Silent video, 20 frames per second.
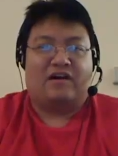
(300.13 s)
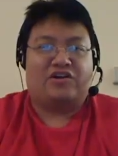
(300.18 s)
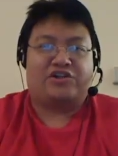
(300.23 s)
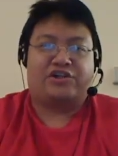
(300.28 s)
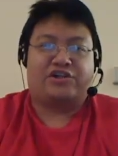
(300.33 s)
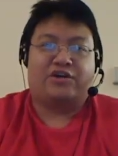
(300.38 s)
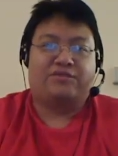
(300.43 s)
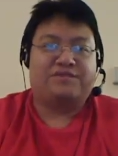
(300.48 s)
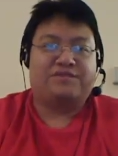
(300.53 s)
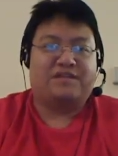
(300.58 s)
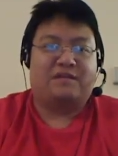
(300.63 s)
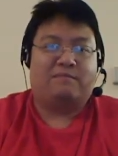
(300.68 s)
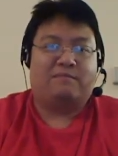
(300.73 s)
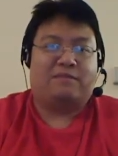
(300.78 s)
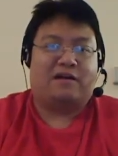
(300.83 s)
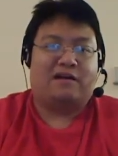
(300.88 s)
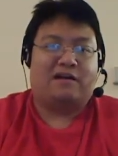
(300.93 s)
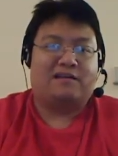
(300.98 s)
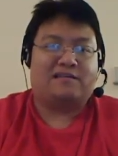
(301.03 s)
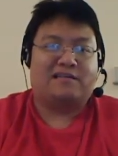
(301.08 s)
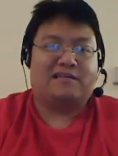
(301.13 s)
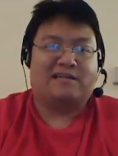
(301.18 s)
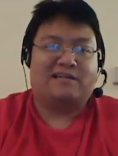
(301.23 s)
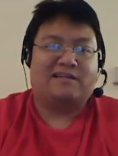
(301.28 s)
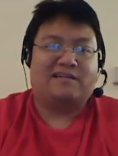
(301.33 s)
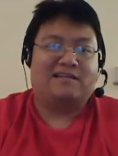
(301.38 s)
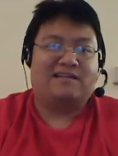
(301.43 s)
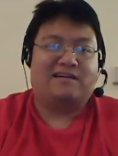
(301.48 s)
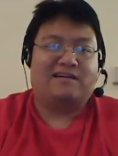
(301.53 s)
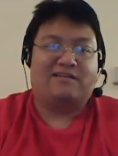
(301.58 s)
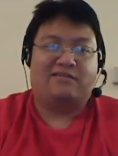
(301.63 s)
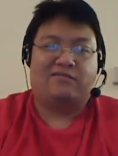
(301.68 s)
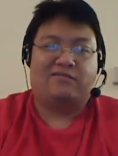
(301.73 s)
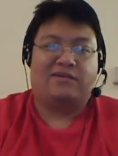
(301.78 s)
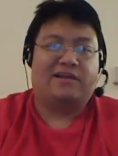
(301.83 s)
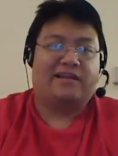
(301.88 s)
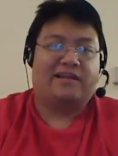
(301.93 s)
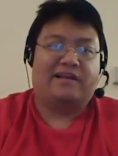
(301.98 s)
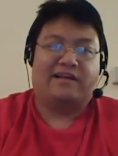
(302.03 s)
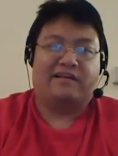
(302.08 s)
shows in parts, and it didn't
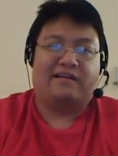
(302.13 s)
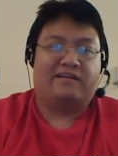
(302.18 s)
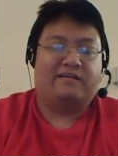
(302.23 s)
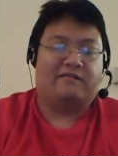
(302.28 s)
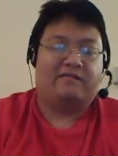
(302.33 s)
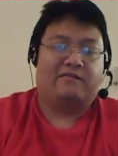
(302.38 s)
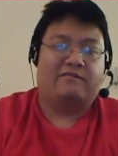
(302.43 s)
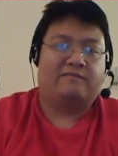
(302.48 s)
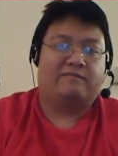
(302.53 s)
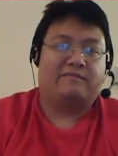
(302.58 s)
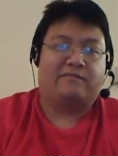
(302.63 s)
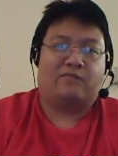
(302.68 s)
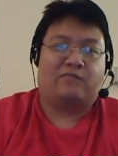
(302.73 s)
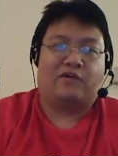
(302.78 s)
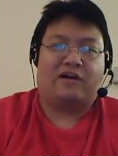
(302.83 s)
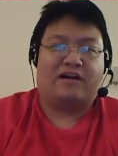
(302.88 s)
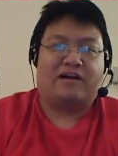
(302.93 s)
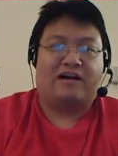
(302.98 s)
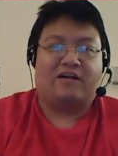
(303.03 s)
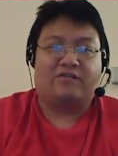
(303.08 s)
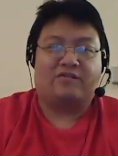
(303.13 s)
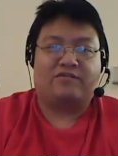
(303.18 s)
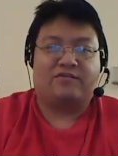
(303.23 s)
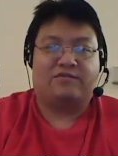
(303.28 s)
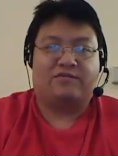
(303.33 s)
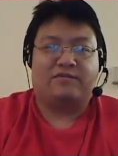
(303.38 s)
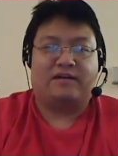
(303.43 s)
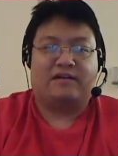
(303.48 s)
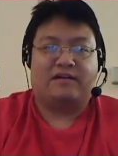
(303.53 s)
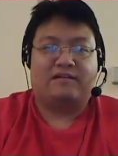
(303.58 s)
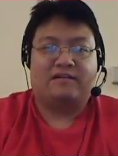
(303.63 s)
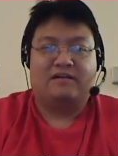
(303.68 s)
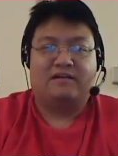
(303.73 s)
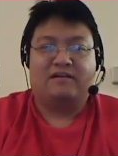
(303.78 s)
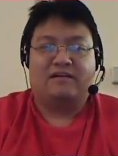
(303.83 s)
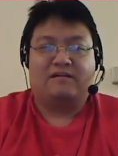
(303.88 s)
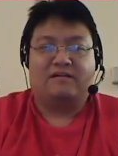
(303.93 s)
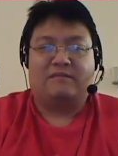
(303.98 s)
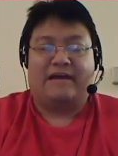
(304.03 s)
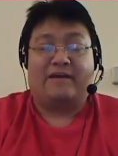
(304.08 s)
really work out too well.
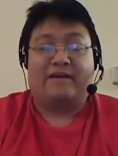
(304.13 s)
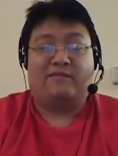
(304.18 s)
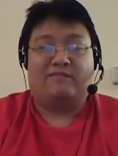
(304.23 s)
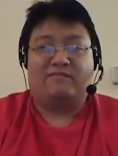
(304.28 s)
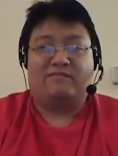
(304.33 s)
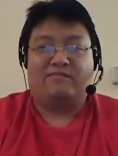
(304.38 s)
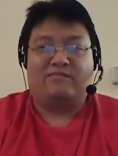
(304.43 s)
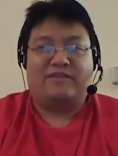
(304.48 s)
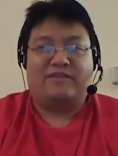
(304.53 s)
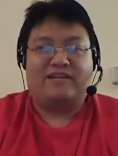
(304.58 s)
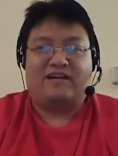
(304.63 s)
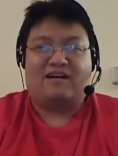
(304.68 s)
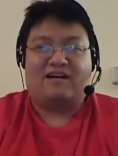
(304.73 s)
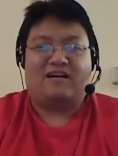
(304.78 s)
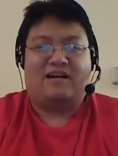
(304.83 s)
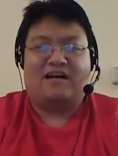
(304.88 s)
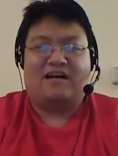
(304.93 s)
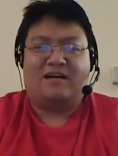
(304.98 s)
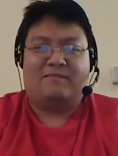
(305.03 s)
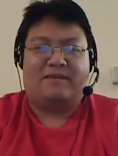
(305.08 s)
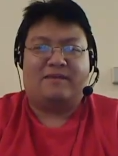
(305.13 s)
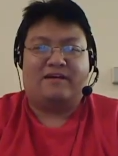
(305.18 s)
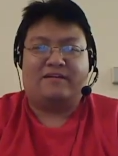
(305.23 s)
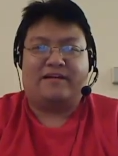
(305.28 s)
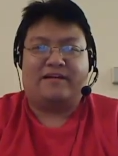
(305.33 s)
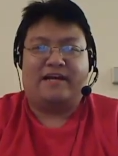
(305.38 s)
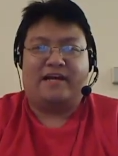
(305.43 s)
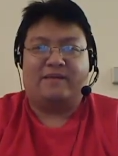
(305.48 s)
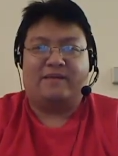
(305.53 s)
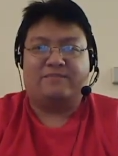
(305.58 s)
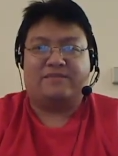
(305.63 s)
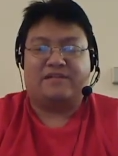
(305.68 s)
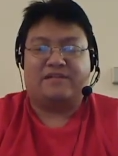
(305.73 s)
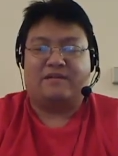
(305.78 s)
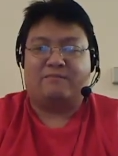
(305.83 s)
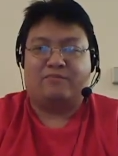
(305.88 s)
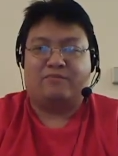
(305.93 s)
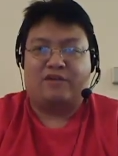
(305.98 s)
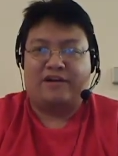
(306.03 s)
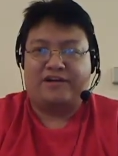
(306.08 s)
And we talk a lot about games,
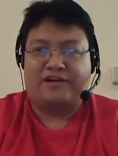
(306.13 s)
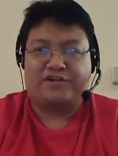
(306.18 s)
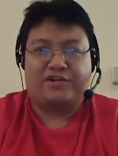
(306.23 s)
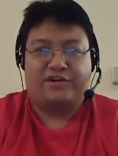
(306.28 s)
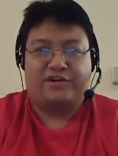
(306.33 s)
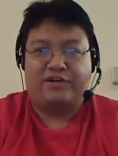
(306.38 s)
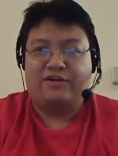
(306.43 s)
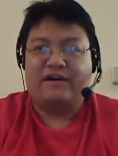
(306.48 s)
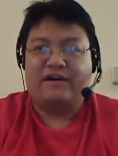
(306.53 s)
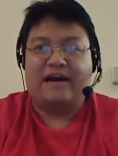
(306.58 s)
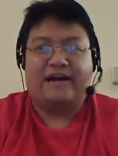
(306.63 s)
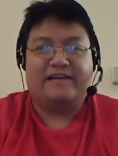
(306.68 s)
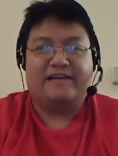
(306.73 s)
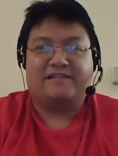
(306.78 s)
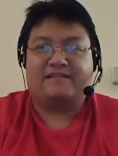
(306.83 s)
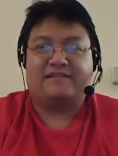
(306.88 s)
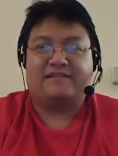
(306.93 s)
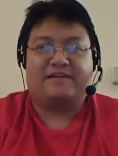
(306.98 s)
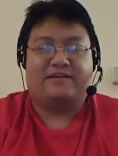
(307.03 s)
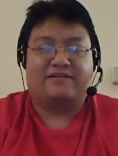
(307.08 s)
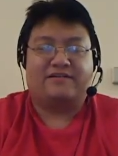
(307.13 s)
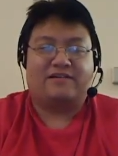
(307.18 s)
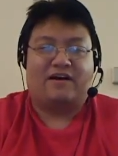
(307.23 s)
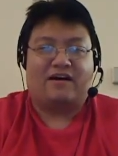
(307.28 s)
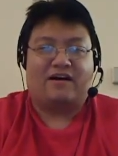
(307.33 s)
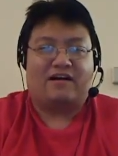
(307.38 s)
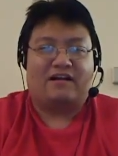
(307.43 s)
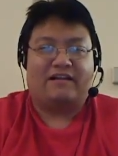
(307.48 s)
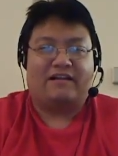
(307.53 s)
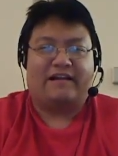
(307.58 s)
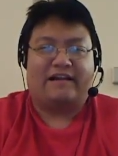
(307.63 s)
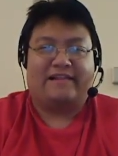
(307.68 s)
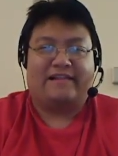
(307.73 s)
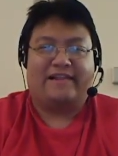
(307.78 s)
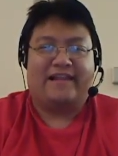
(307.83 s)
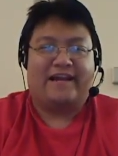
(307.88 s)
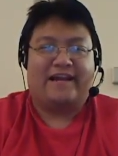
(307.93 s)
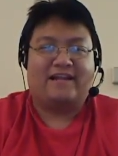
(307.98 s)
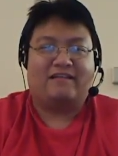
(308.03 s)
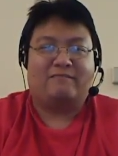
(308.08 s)
and I'm pretty sure you guys, you know, talk at
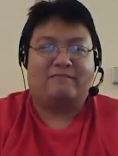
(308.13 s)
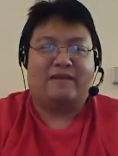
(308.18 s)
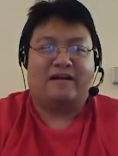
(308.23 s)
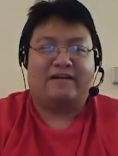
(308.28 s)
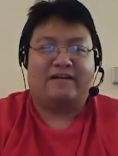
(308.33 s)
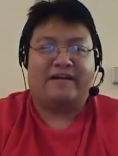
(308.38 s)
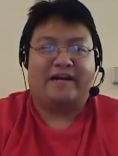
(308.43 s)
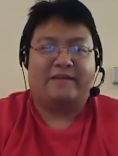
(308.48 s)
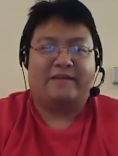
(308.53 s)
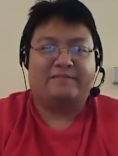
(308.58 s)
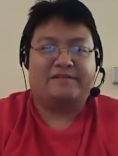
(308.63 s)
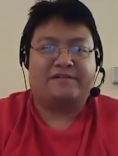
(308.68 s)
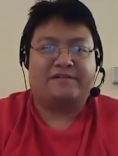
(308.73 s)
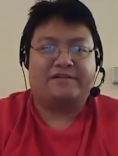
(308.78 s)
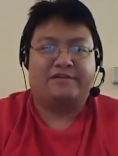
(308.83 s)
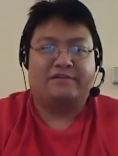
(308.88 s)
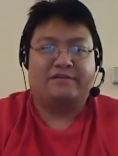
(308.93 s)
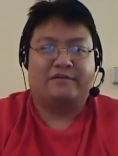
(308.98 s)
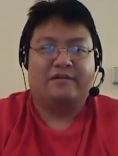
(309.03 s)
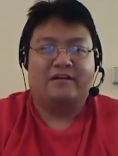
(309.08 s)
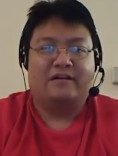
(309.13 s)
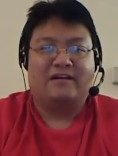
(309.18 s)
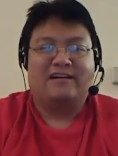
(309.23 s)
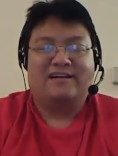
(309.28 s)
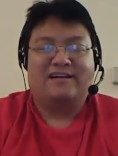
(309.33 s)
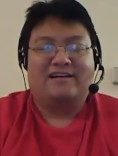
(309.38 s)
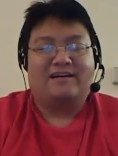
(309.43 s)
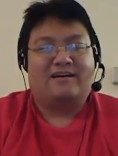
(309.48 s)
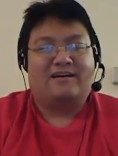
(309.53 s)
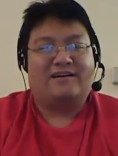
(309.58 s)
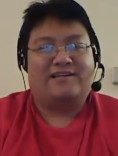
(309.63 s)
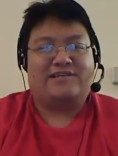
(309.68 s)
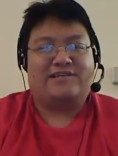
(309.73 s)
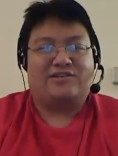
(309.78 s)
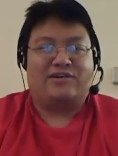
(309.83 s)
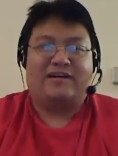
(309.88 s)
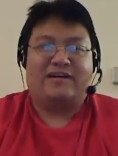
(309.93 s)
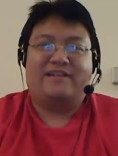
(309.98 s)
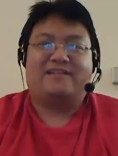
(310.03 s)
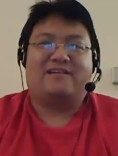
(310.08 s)
length about games too.
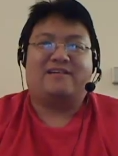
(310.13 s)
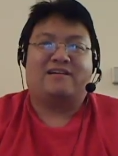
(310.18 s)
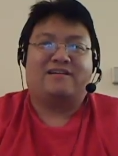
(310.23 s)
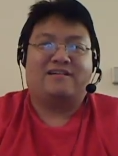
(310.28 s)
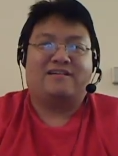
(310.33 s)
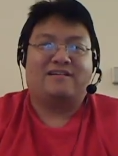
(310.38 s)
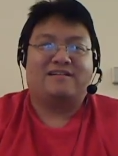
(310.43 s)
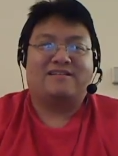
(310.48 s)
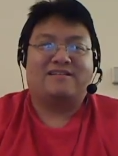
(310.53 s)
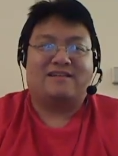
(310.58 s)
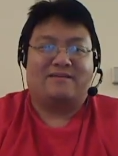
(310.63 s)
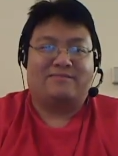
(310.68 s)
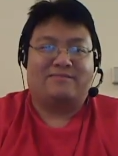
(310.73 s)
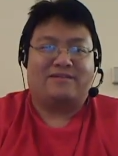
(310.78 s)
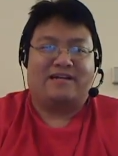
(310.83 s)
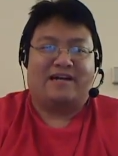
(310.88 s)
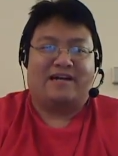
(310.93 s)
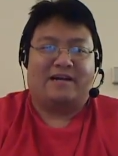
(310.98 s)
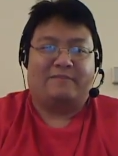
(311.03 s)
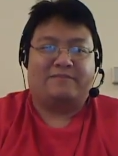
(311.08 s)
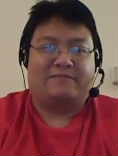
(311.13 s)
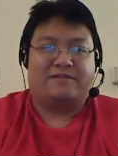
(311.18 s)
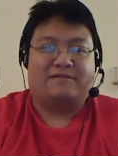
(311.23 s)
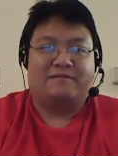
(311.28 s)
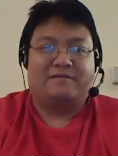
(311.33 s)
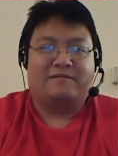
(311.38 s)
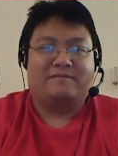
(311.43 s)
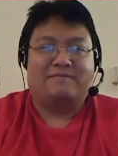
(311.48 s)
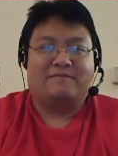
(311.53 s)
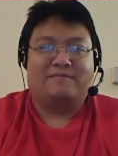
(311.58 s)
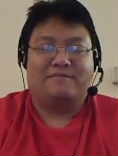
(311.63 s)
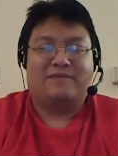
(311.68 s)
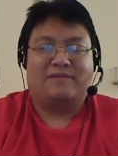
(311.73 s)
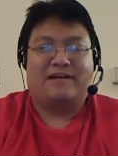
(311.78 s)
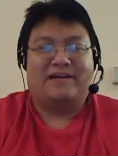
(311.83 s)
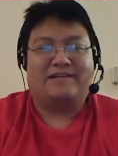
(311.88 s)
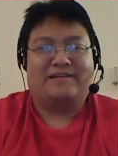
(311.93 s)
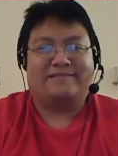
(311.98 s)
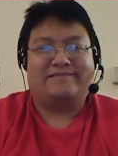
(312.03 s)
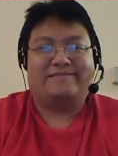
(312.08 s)
Constraints are good sometimes,
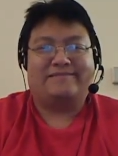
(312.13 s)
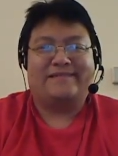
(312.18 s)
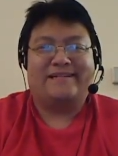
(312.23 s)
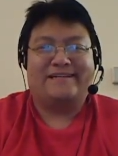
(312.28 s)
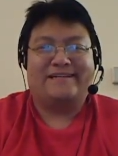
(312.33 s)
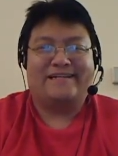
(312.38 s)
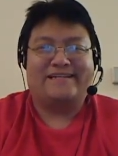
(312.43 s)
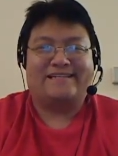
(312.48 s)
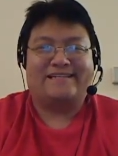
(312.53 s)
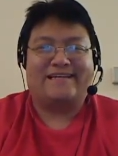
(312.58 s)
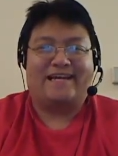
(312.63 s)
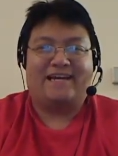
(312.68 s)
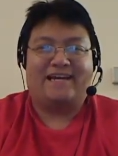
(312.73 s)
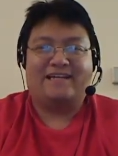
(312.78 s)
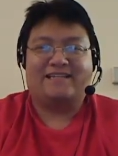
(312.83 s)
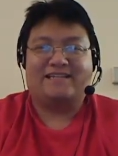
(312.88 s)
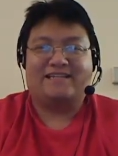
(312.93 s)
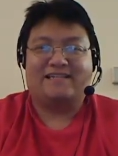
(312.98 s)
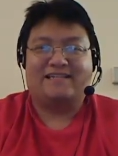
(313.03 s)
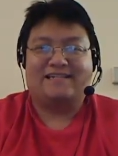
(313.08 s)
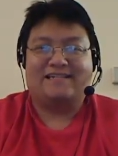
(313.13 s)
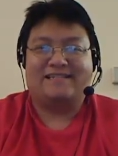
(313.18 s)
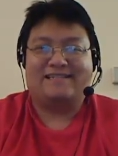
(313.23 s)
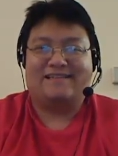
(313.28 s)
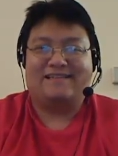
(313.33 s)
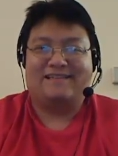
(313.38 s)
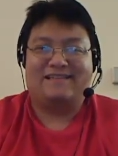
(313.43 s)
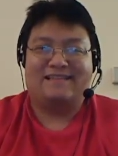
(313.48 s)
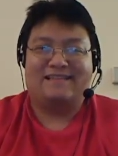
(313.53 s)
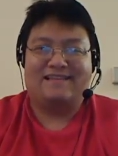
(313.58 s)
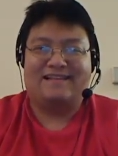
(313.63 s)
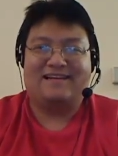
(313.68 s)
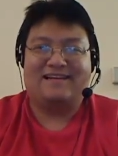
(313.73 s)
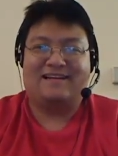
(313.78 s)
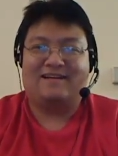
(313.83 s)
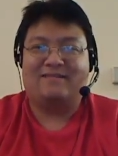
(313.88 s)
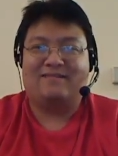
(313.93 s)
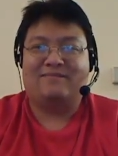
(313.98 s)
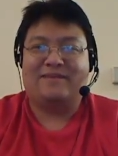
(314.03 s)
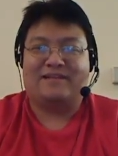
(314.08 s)
but in this case, it's a
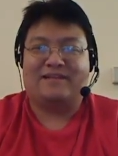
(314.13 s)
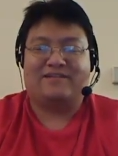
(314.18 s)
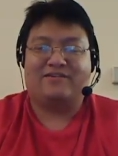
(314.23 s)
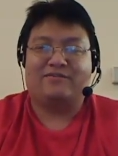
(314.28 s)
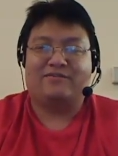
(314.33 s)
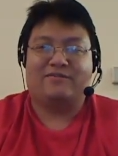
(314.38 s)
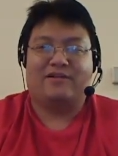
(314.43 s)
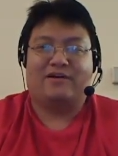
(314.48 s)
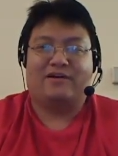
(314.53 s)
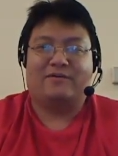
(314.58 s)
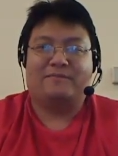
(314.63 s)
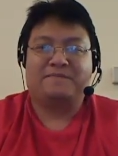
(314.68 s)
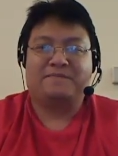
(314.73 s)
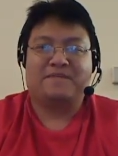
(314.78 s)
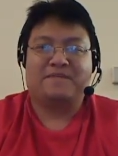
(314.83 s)
little bit too low.